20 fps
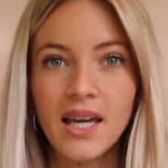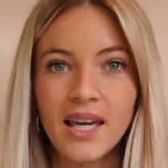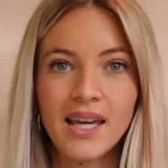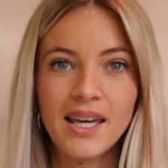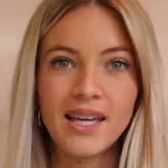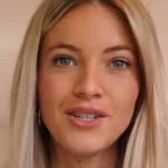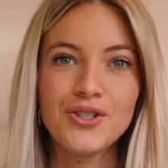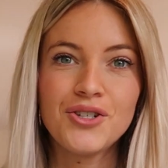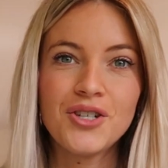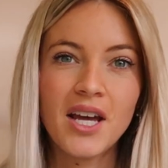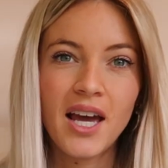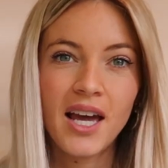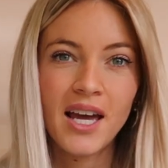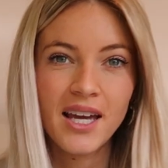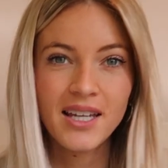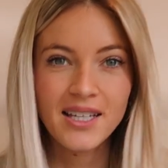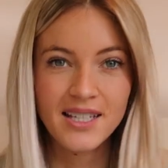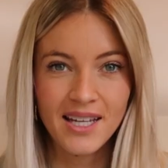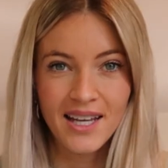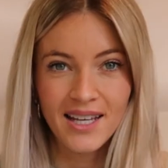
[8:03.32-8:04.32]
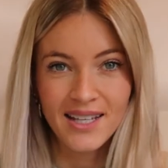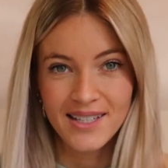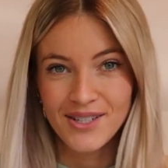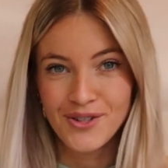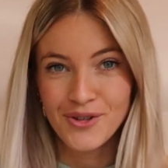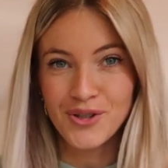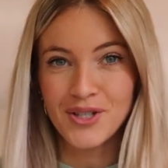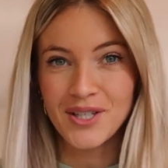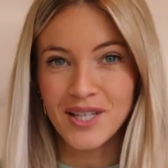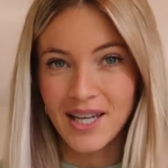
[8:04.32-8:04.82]
Each day it tastes
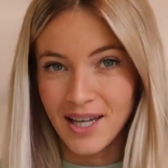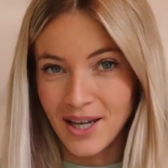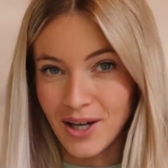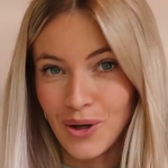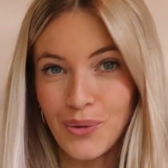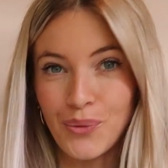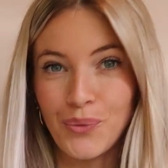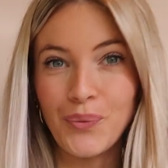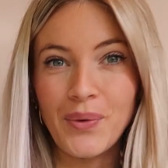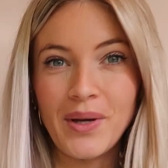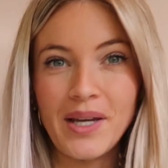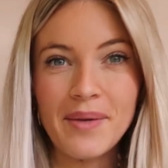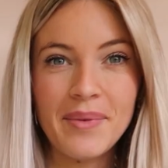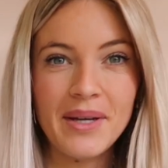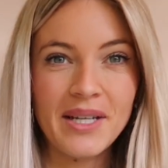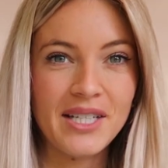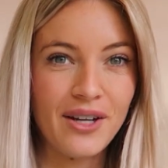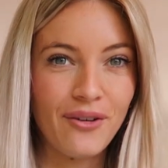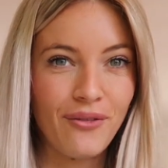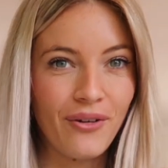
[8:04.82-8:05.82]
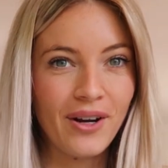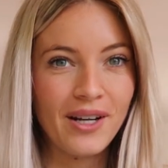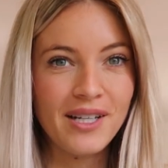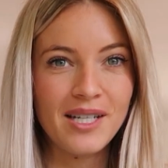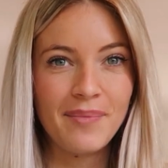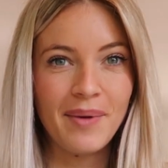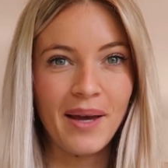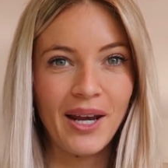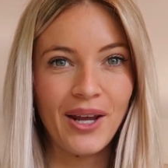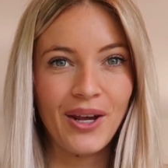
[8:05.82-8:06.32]
just like a wee bit different
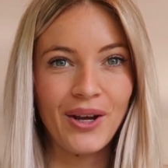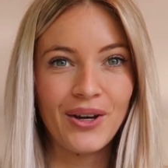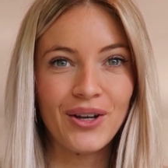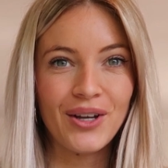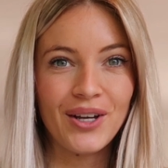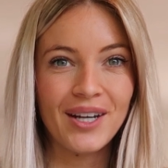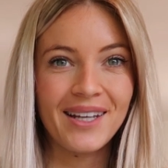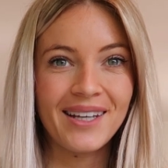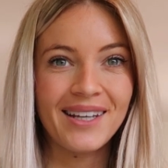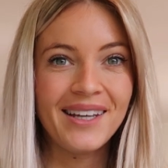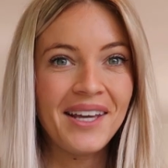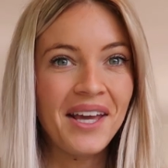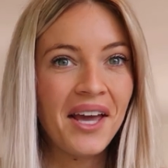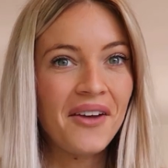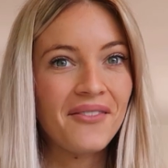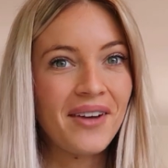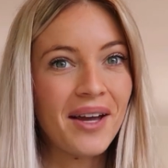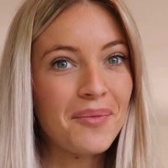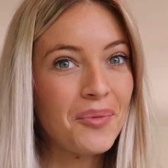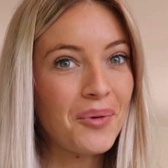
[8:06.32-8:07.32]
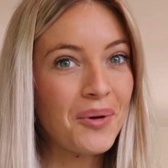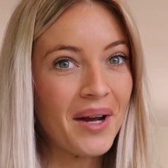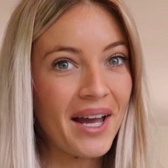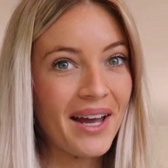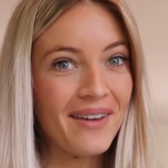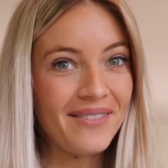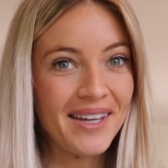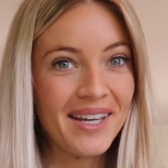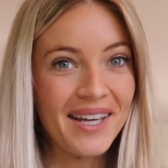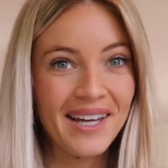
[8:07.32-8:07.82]
depending on if I'm more
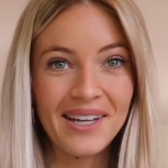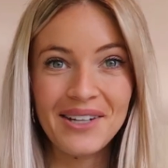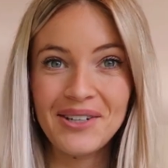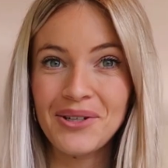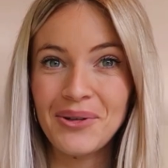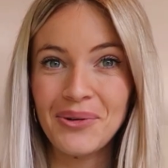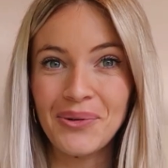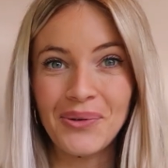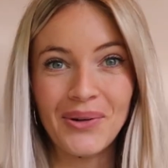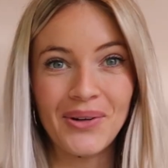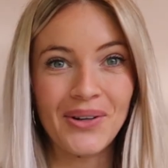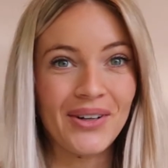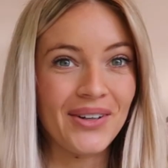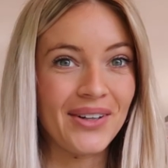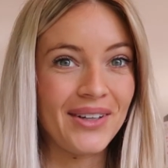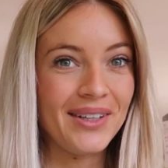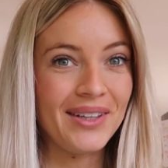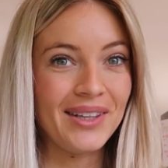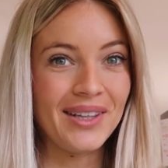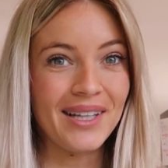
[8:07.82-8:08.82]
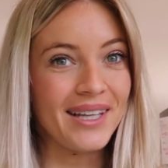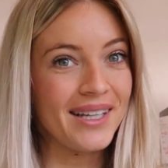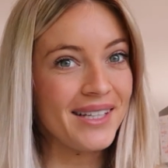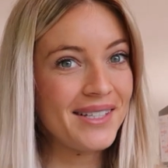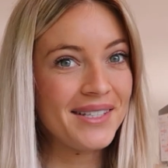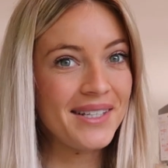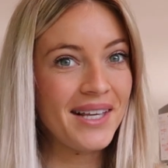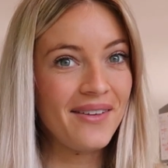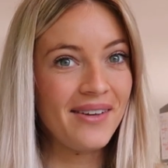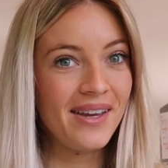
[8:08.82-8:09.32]
heavy-handed or
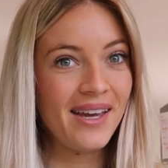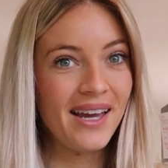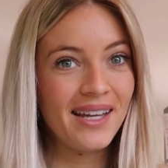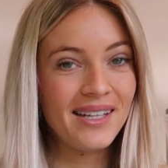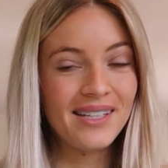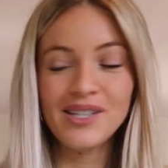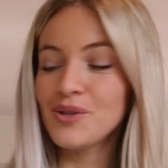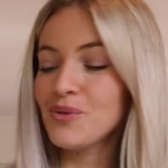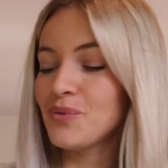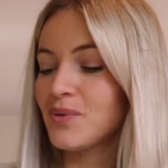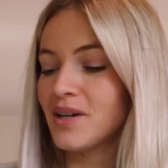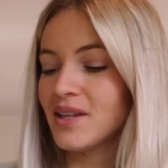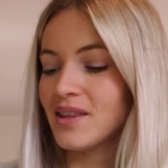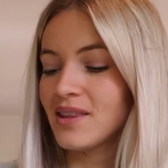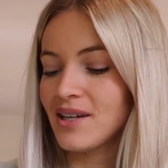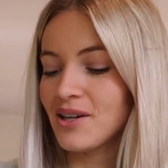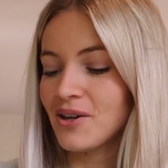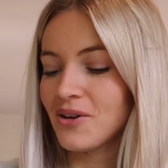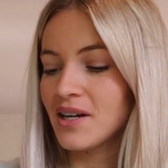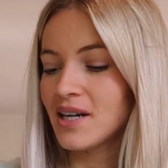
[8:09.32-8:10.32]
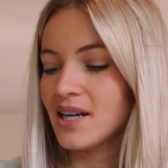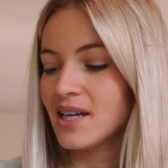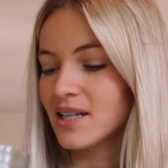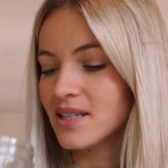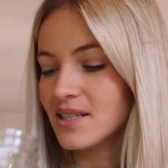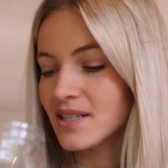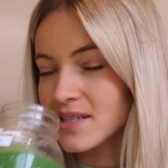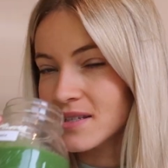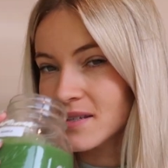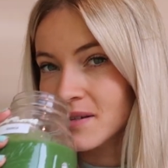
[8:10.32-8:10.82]
less heavy-handed with
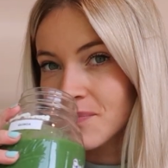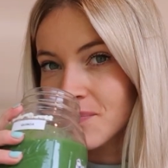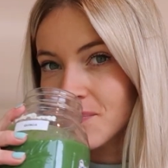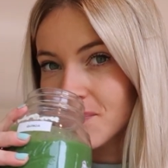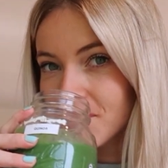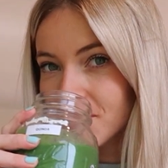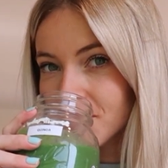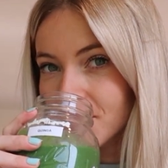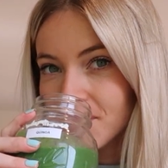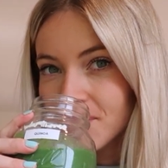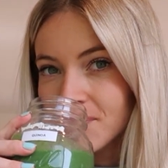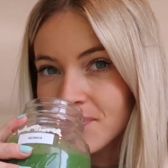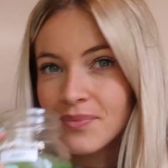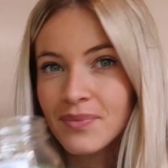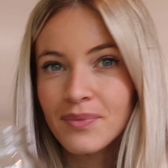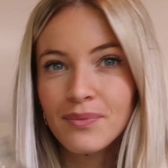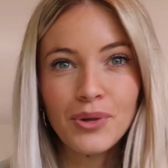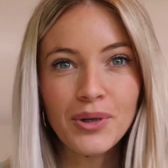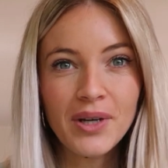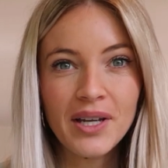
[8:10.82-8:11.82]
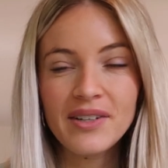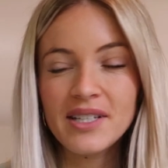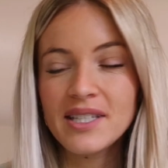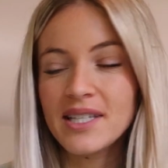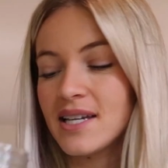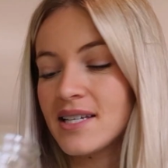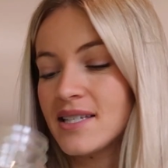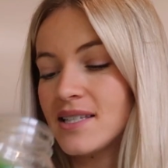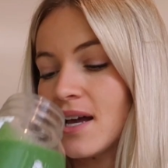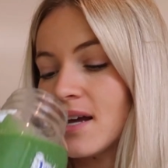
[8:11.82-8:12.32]
ingredients. We'll give it a
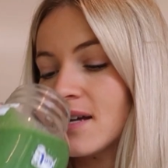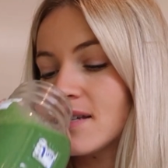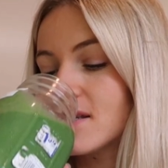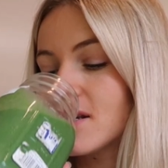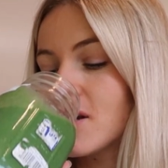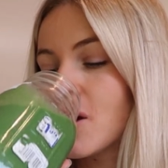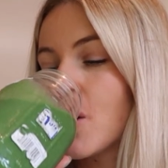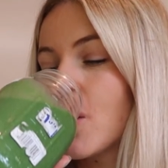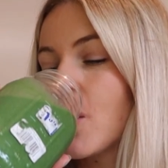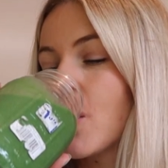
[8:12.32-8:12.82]
taste test.